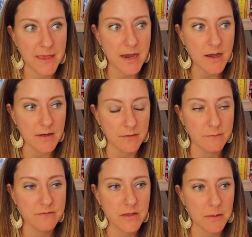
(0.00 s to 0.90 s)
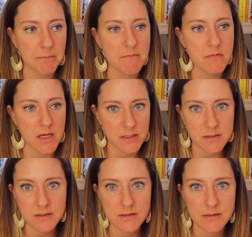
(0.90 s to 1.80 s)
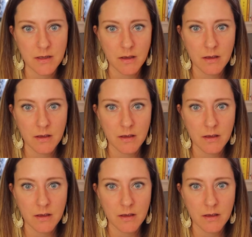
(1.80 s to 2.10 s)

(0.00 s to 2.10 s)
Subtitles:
have that makes